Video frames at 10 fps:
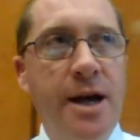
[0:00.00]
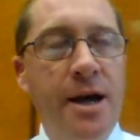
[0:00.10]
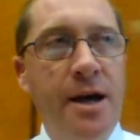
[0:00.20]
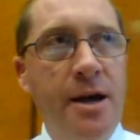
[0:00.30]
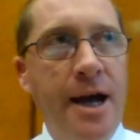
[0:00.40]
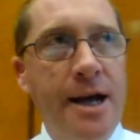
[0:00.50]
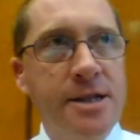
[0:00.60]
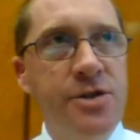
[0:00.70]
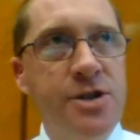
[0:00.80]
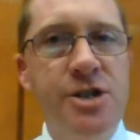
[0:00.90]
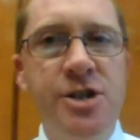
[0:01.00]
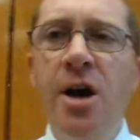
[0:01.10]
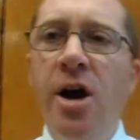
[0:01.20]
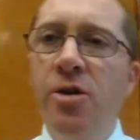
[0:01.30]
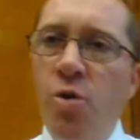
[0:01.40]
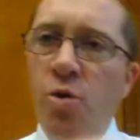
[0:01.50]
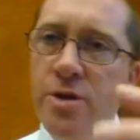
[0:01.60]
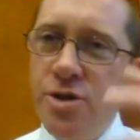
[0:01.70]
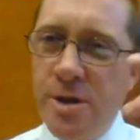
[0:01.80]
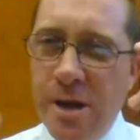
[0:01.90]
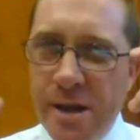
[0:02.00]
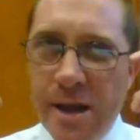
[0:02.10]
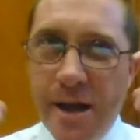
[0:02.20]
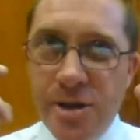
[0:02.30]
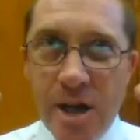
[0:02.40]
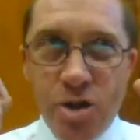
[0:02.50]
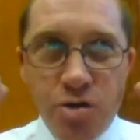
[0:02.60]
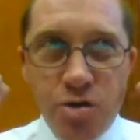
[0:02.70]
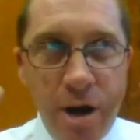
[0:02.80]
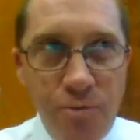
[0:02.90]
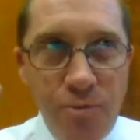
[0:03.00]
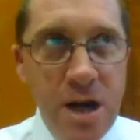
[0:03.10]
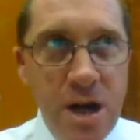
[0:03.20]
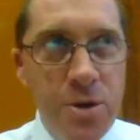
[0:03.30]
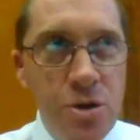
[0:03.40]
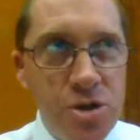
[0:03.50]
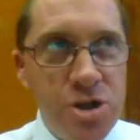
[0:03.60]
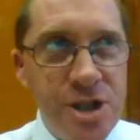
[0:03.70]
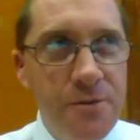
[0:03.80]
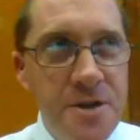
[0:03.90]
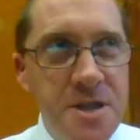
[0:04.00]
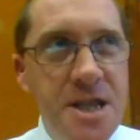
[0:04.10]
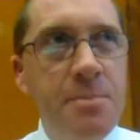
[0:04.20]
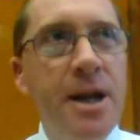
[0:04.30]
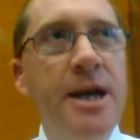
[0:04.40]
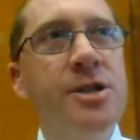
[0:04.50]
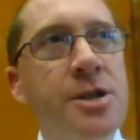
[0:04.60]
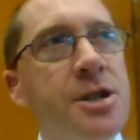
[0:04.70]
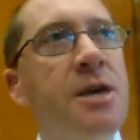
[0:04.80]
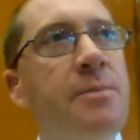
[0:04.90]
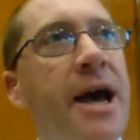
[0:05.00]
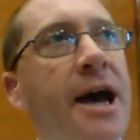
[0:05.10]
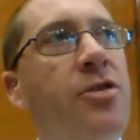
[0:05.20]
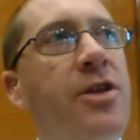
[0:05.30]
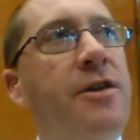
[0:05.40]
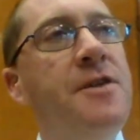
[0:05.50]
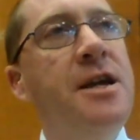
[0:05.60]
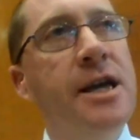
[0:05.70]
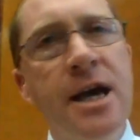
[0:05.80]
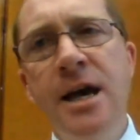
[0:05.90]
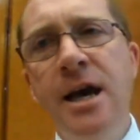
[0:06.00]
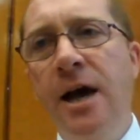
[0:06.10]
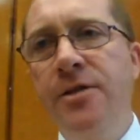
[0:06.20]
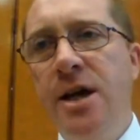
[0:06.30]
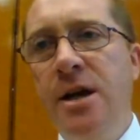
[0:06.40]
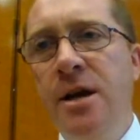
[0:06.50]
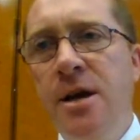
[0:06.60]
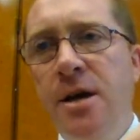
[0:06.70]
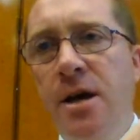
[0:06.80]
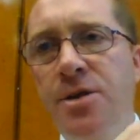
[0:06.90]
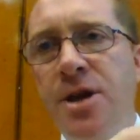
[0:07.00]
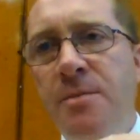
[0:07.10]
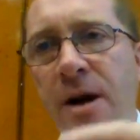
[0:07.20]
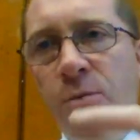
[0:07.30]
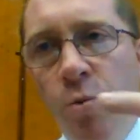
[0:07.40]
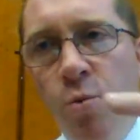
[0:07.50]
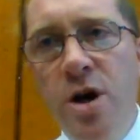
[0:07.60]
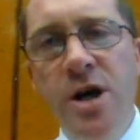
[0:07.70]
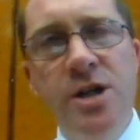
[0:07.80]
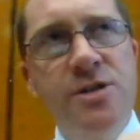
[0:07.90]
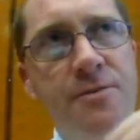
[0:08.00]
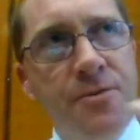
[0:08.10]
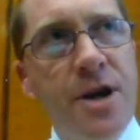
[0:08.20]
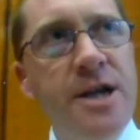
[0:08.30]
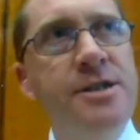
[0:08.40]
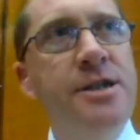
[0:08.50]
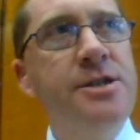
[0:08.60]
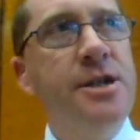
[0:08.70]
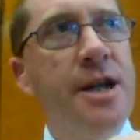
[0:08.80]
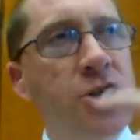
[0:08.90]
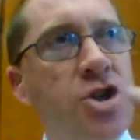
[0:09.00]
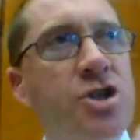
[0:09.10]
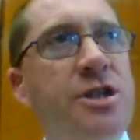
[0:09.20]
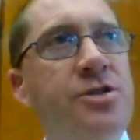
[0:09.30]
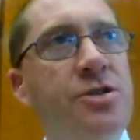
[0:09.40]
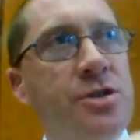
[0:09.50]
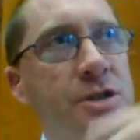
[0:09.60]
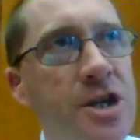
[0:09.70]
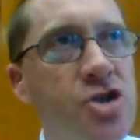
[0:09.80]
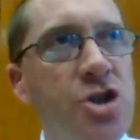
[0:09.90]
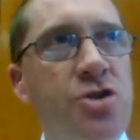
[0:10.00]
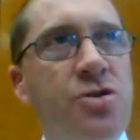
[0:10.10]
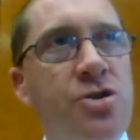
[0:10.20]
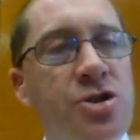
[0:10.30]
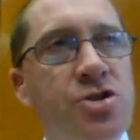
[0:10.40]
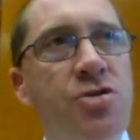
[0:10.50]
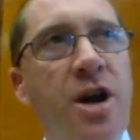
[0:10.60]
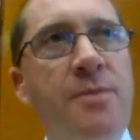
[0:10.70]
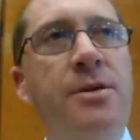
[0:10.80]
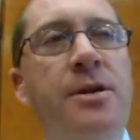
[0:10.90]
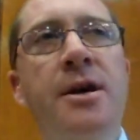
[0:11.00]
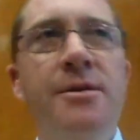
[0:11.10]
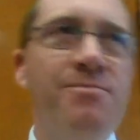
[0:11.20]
activities and all those, and try and really put yourself in their place and think about how they're feeling, and then think about what words and phrases and adjectives and things that you could describe, and